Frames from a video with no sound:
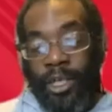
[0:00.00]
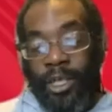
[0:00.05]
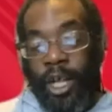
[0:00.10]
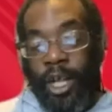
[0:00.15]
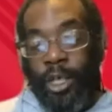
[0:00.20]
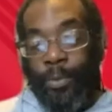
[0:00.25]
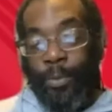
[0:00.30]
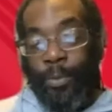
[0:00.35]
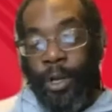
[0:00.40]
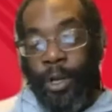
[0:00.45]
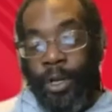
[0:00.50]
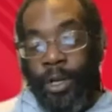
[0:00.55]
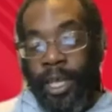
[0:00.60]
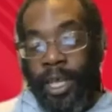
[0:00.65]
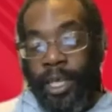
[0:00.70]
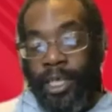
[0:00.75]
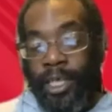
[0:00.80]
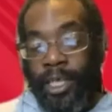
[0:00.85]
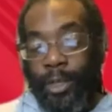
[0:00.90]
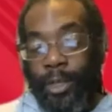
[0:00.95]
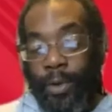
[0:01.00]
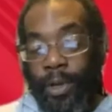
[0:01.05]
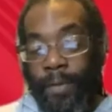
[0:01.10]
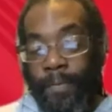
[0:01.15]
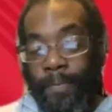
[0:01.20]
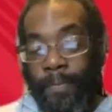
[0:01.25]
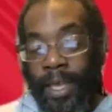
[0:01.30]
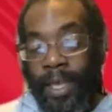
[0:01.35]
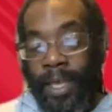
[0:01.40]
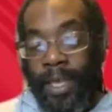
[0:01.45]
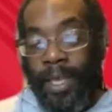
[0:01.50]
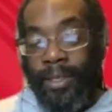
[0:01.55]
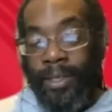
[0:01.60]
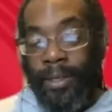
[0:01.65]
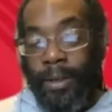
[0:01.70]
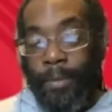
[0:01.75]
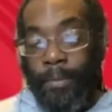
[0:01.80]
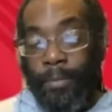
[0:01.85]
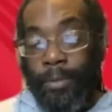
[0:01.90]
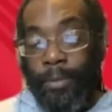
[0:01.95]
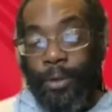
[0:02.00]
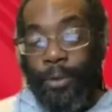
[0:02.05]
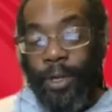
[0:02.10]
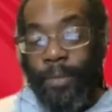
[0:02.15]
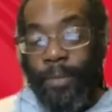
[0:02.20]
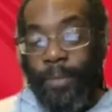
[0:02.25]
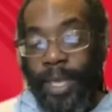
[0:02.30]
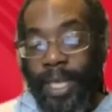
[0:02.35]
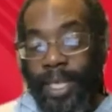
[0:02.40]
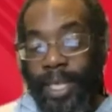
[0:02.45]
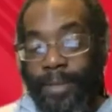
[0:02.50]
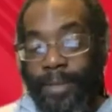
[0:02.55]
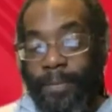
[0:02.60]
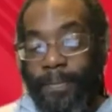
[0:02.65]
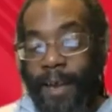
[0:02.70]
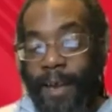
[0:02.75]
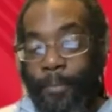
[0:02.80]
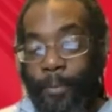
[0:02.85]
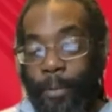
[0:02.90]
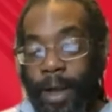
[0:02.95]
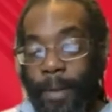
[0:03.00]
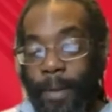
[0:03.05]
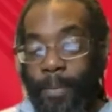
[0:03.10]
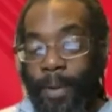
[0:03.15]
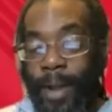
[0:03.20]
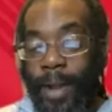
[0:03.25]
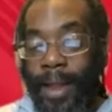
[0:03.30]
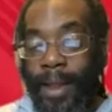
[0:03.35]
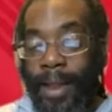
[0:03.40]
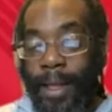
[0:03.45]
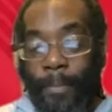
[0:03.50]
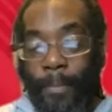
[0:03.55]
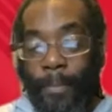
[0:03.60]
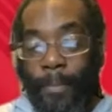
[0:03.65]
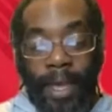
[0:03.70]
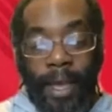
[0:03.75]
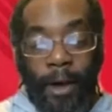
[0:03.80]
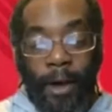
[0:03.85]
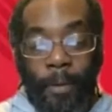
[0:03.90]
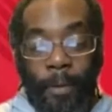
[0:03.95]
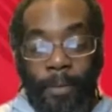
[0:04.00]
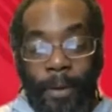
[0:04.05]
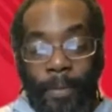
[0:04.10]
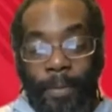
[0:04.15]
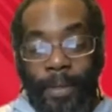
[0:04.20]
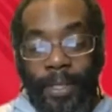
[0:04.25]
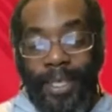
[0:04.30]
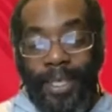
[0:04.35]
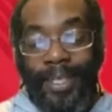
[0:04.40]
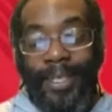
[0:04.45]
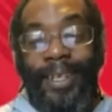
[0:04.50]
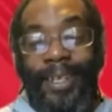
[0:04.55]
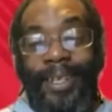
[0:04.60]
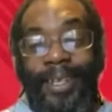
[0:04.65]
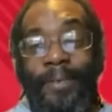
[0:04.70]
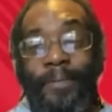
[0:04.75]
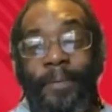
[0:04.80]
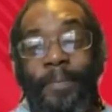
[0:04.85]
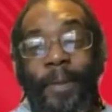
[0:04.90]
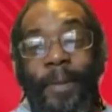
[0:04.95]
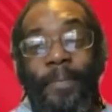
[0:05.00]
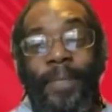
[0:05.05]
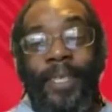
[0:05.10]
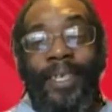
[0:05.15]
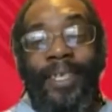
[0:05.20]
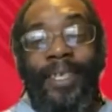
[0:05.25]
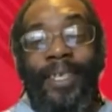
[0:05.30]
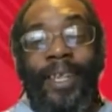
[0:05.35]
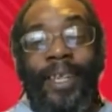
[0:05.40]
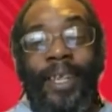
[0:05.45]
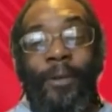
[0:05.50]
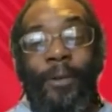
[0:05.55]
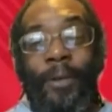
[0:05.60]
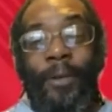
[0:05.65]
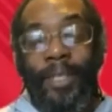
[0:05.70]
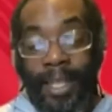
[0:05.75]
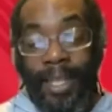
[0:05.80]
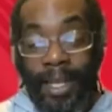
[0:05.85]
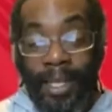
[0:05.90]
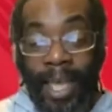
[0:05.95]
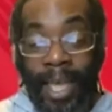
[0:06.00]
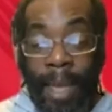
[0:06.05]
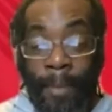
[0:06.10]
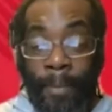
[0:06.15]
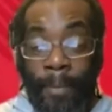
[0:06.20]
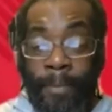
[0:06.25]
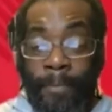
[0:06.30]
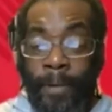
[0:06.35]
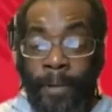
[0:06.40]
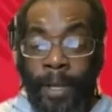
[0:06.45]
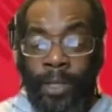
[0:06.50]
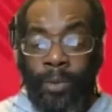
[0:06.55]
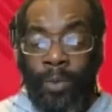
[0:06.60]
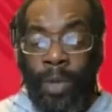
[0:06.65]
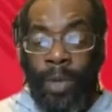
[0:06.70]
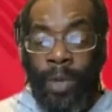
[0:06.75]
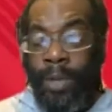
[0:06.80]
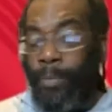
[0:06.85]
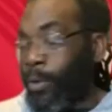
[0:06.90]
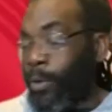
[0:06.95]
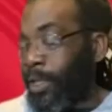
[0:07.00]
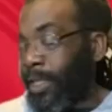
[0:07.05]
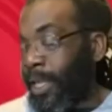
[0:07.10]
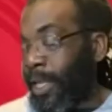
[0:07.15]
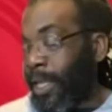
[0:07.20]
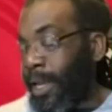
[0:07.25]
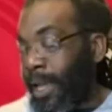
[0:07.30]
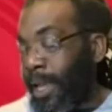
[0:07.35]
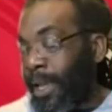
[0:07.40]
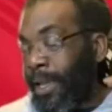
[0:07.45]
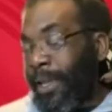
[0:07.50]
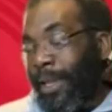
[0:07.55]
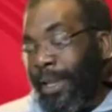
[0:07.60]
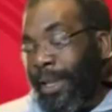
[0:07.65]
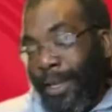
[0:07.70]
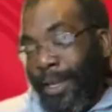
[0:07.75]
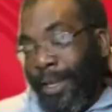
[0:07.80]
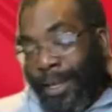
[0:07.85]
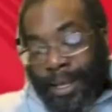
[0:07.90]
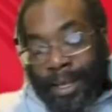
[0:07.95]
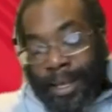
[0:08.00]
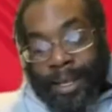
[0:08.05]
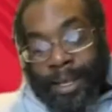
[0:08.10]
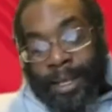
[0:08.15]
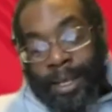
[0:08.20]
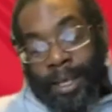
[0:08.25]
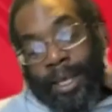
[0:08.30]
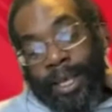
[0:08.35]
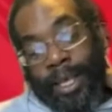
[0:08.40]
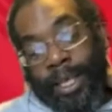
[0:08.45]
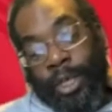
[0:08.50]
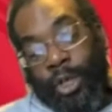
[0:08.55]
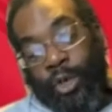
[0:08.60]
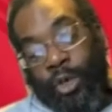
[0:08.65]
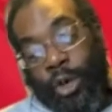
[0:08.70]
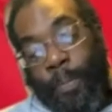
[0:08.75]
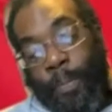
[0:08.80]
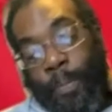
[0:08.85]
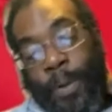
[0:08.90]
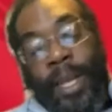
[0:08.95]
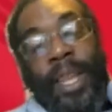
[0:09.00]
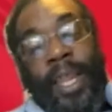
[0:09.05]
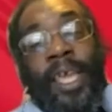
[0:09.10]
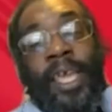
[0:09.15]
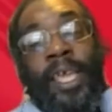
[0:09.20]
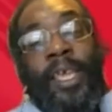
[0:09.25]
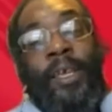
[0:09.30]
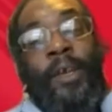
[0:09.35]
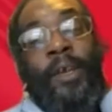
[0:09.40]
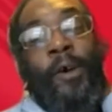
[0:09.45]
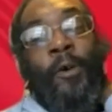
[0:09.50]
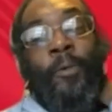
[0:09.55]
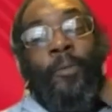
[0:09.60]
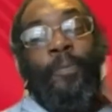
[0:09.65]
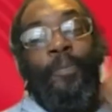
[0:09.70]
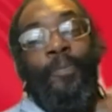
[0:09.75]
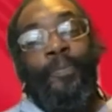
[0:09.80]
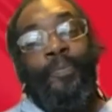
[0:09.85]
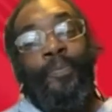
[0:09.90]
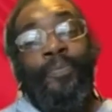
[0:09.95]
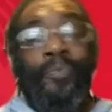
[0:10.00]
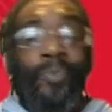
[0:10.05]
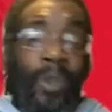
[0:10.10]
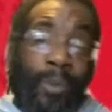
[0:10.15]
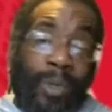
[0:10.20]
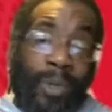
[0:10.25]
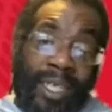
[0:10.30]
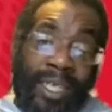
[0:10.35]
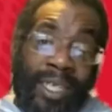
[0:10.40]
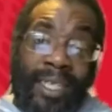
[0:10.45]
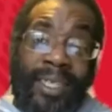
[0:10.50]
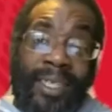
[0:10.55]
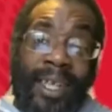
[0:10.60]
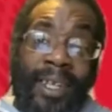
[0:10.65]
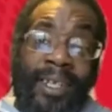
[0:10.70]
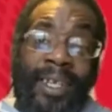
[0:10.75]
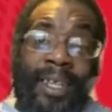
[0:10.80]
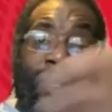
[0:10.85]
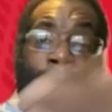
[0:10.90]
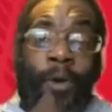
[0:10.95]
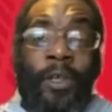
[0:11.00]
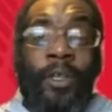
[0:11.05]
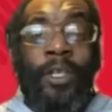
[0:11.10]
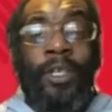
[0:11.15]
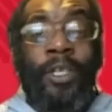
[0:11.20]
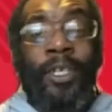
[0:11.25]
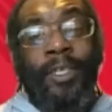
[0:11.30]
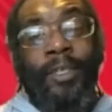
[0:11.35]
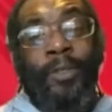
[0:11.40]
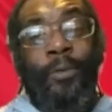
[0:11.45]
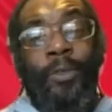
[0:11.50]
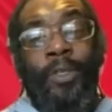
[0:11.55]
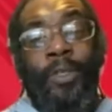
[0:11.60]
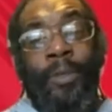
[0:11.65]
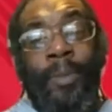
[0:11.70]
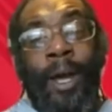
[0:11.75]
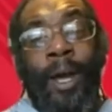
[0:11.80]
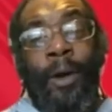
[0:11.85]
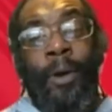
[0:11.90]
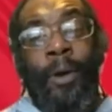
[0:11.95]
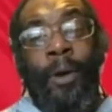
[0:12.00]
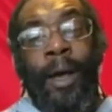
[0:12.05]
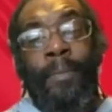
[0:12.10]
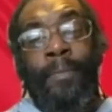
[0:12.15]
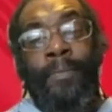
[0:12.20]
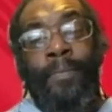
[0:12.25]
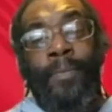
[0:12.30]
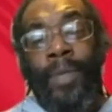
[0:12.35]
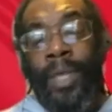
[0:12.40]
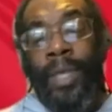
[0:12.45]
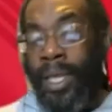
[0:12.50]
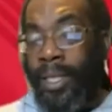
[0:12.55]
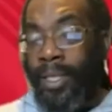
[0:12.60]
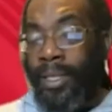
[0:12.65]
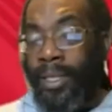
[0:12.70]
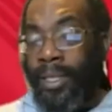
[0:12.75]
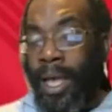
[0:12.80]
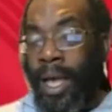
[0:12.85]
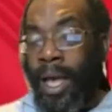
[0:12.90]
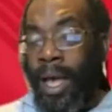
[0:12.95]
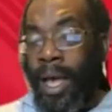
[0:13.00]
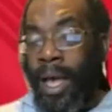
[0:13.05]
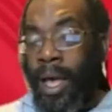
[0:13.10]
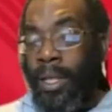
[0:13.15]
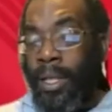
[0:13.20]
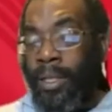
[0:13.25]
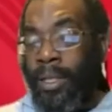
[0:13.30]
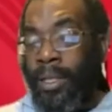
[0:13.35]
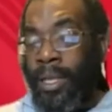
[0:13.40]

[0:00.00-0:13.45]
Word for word: judgment is Seani B's Seani B's five point plan that may help the position from the position he looks at the game. And the first one he puts in there is dropping the ego, which is essentially what you just talked about, right? It's uh,